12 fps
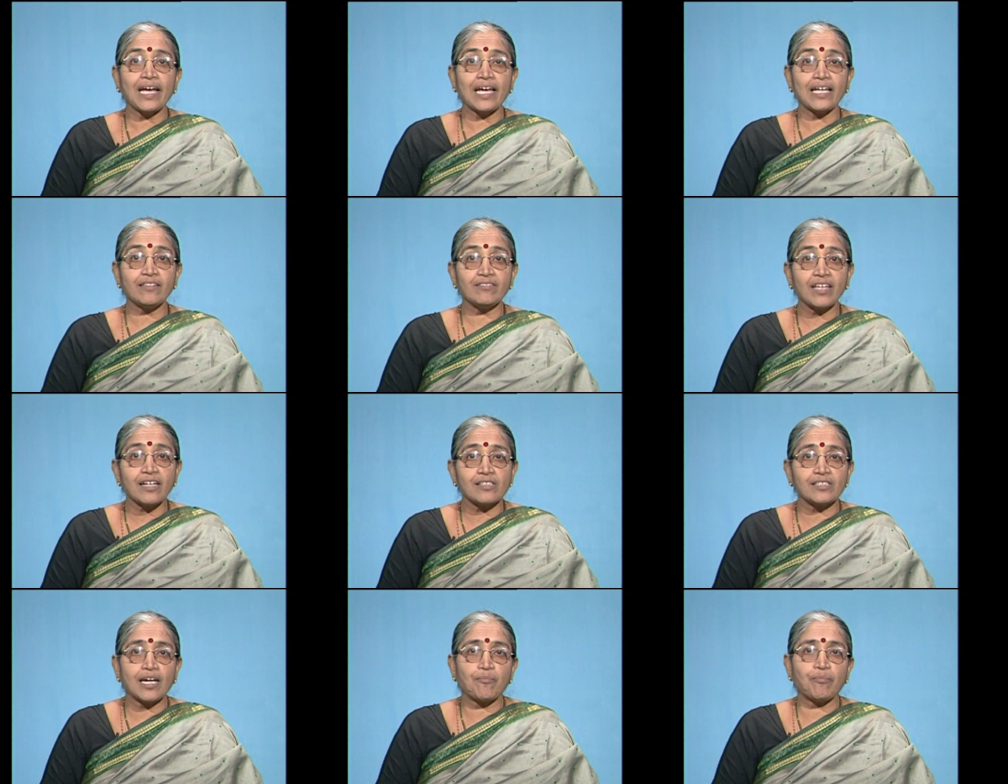he
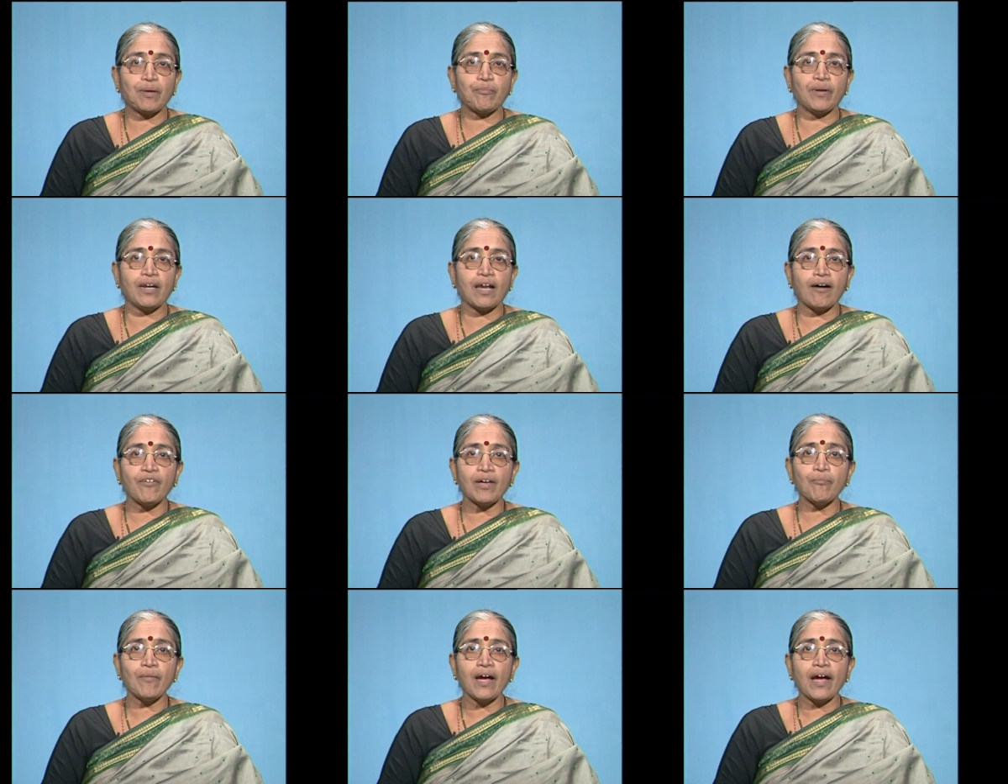thinks that people love him